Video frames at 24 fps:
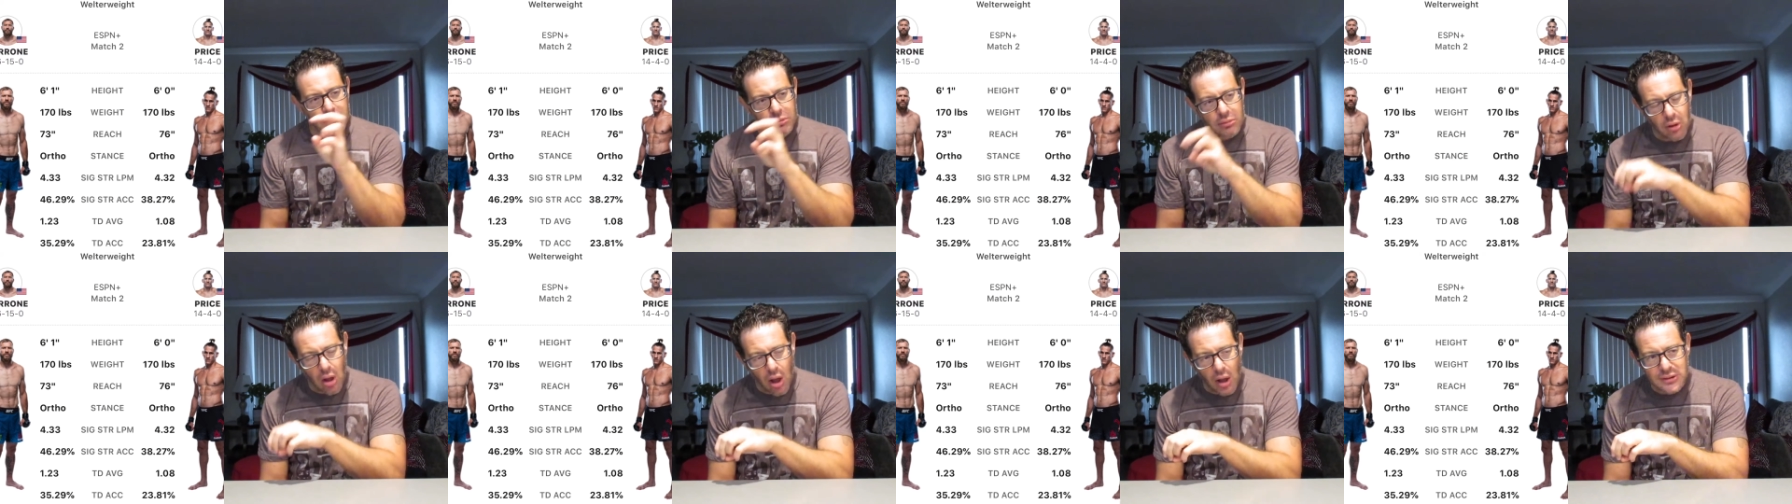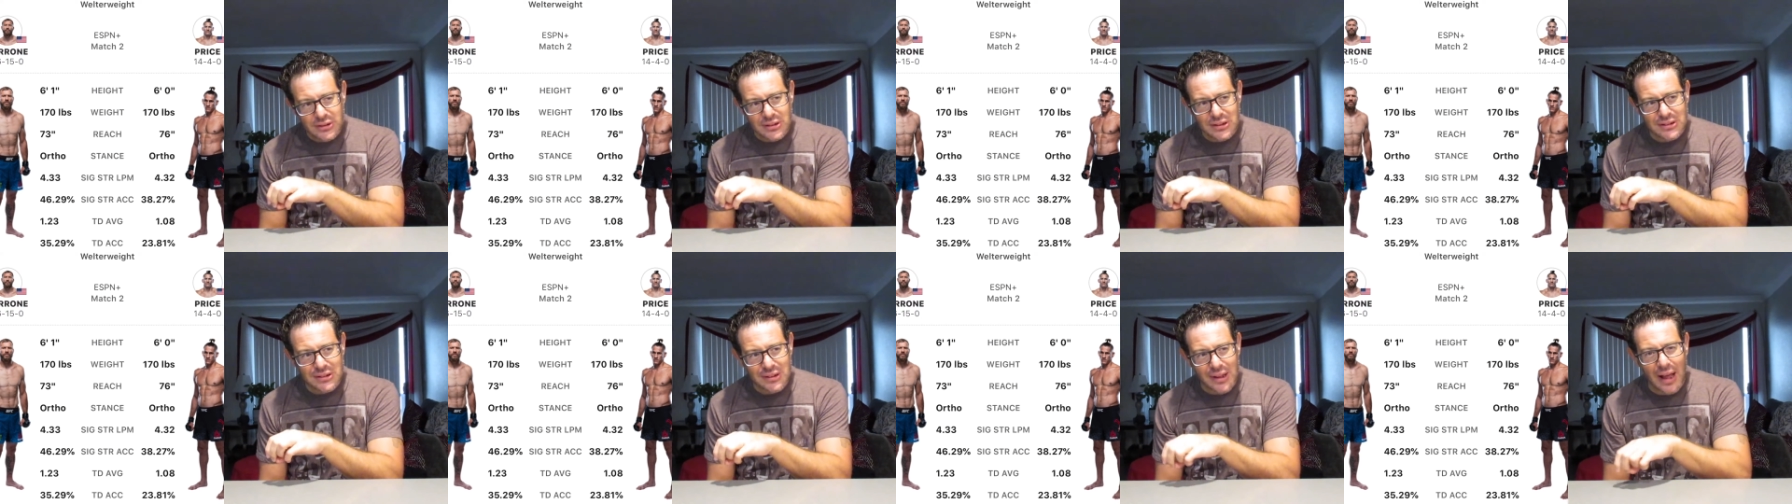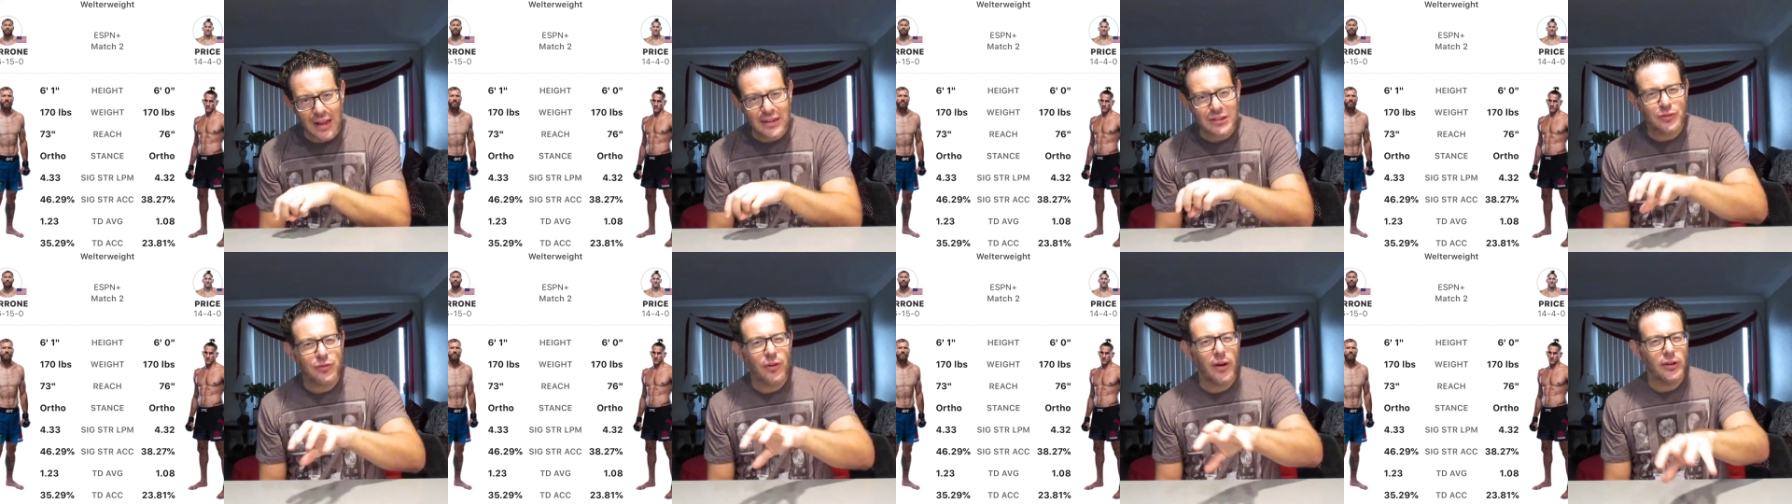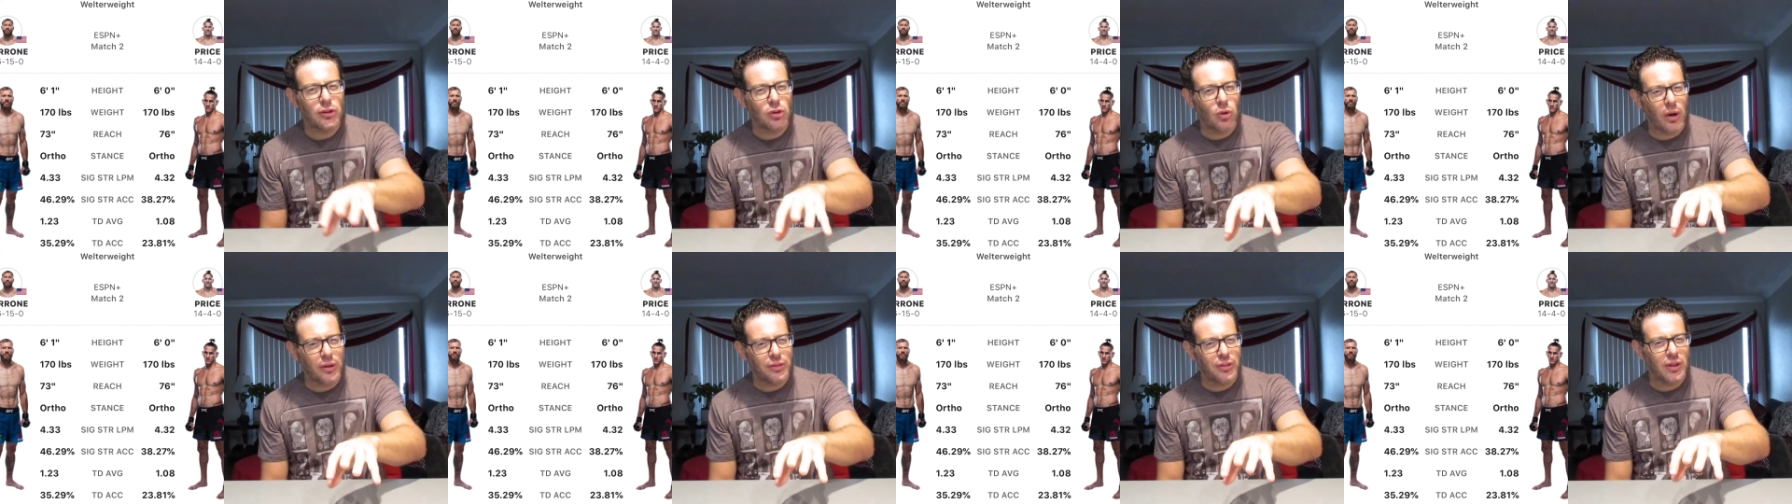lost his last
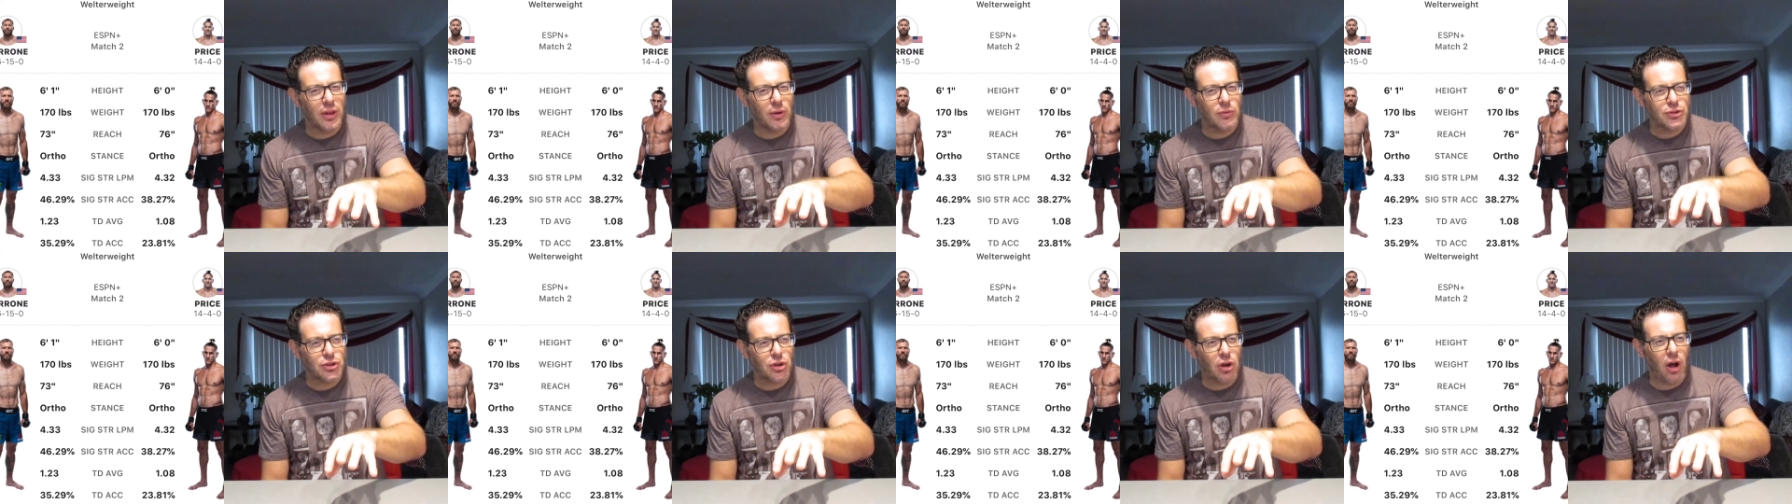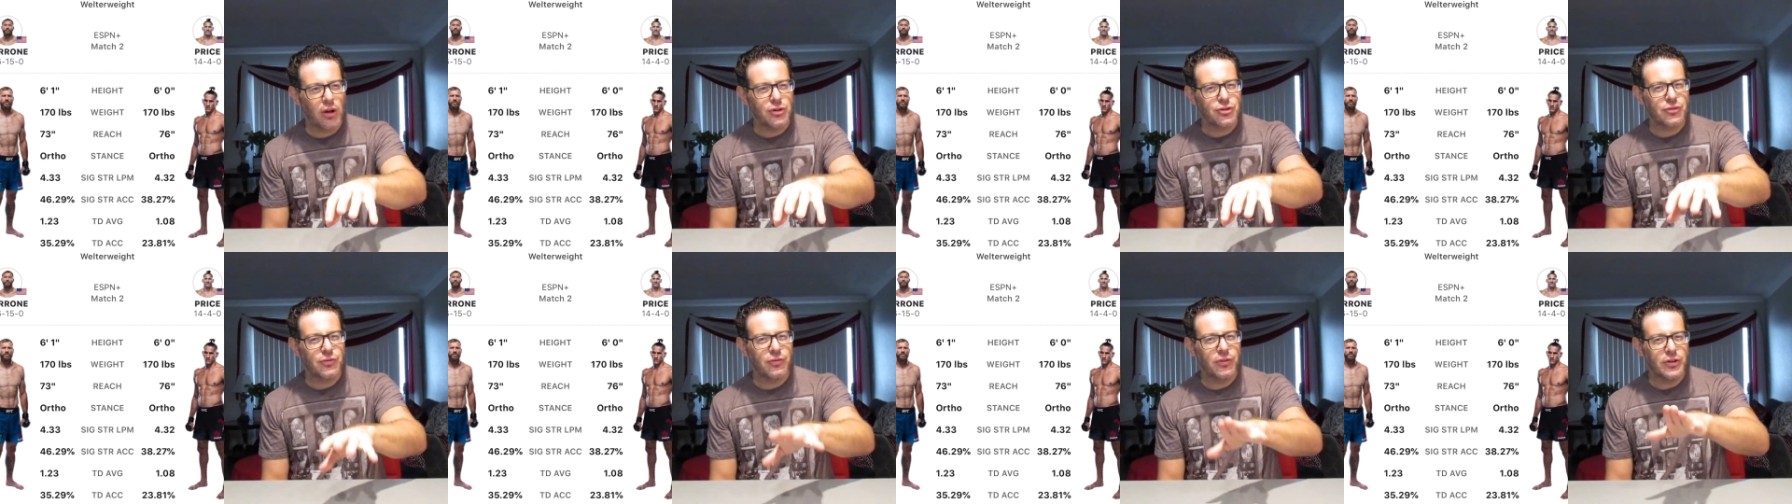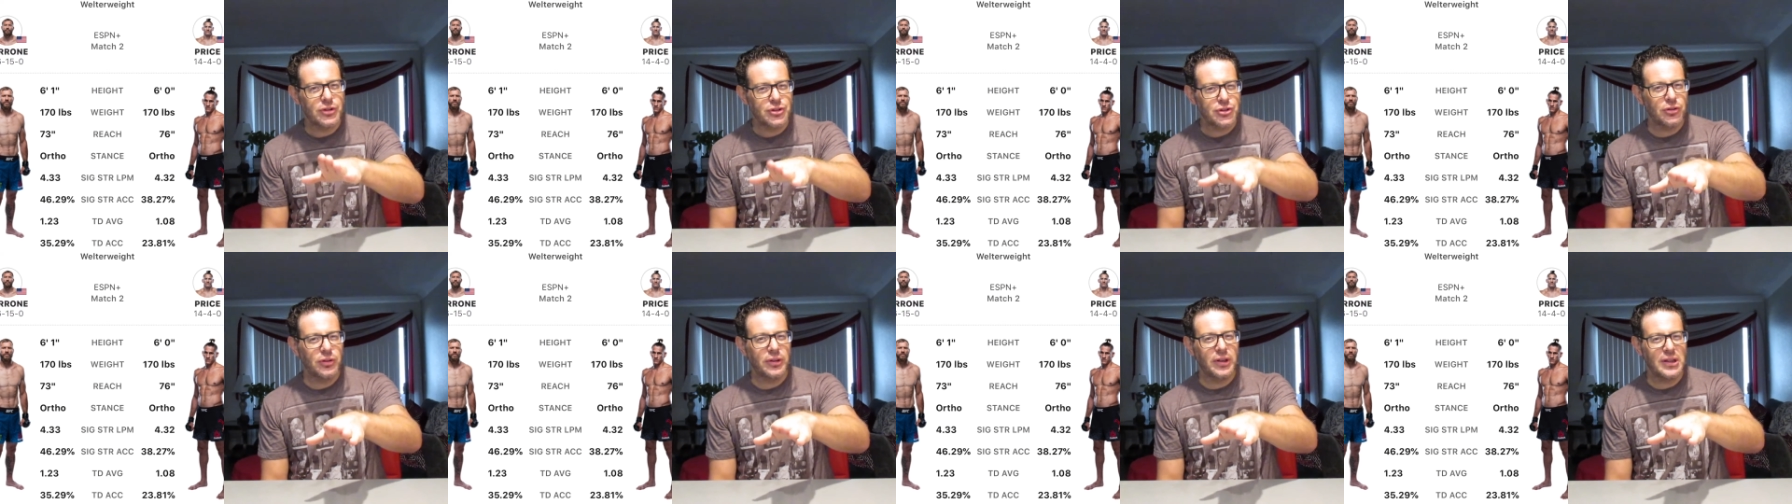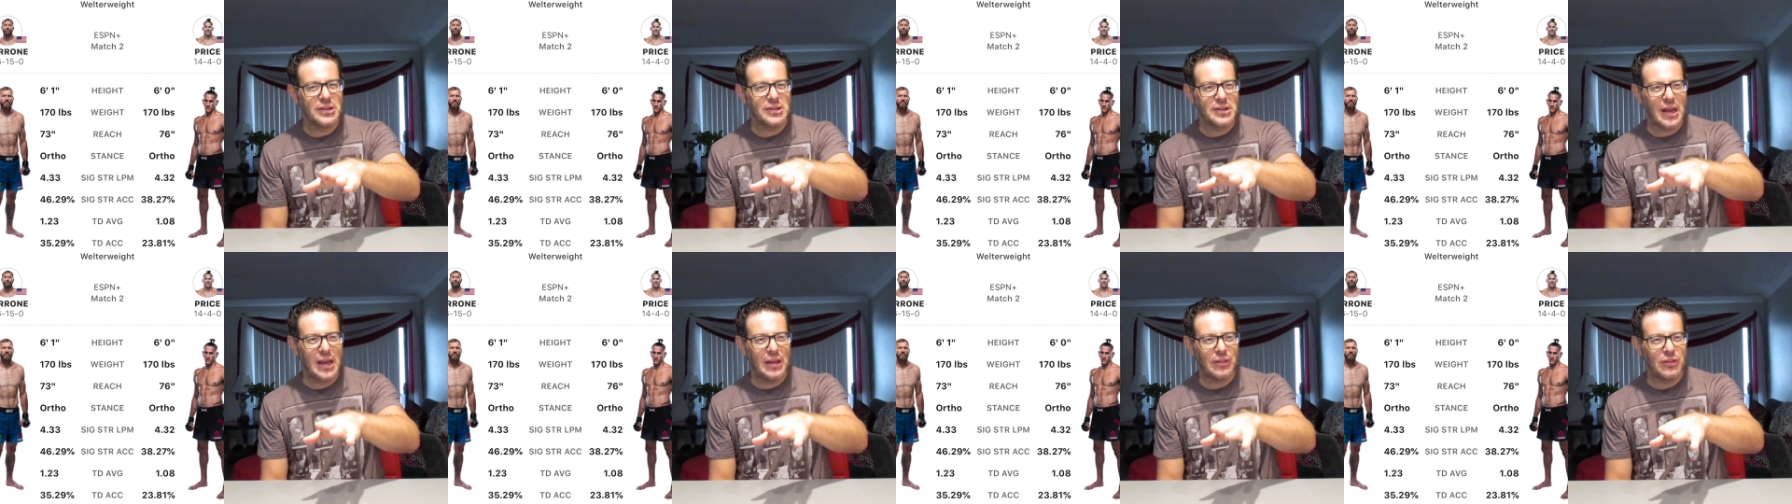fight, though I think it was controversial
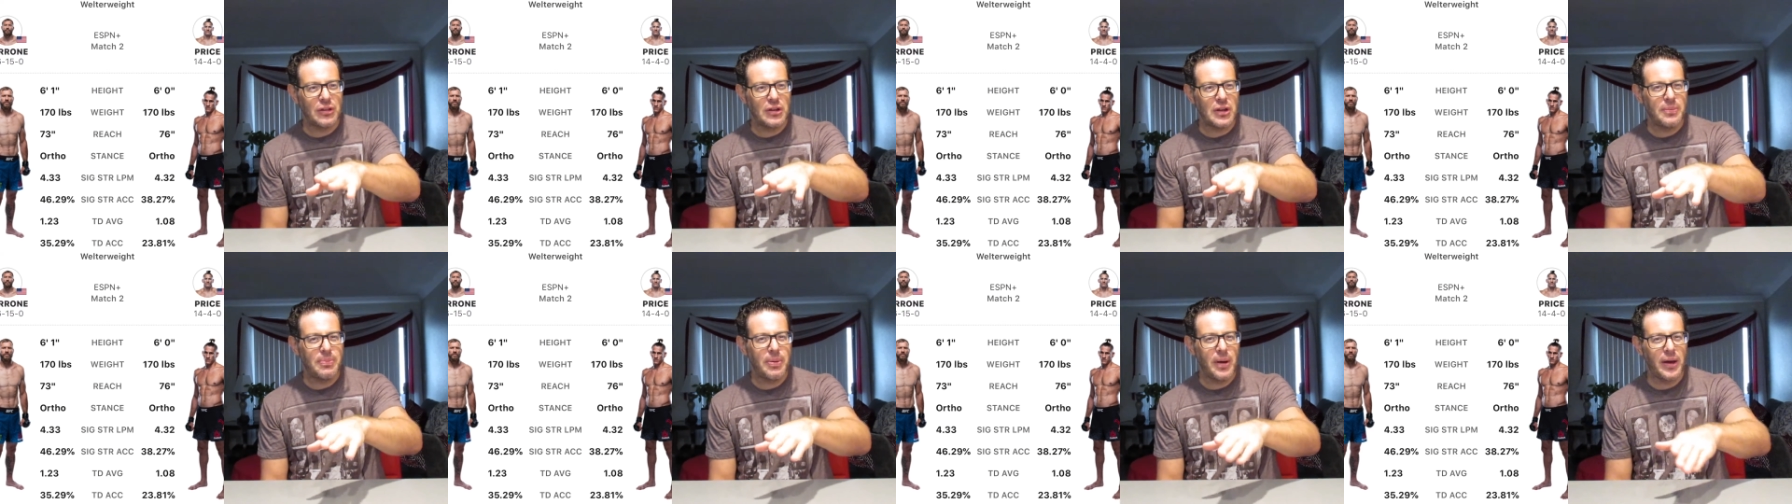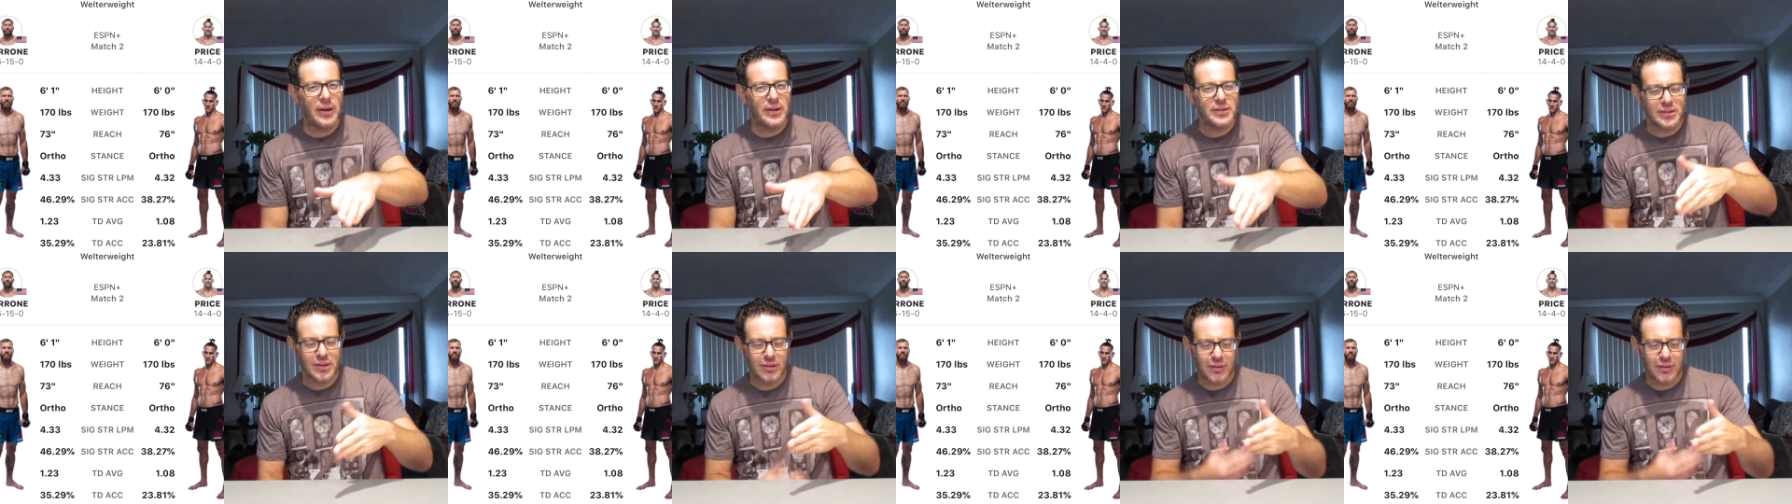against Anthony Pettis.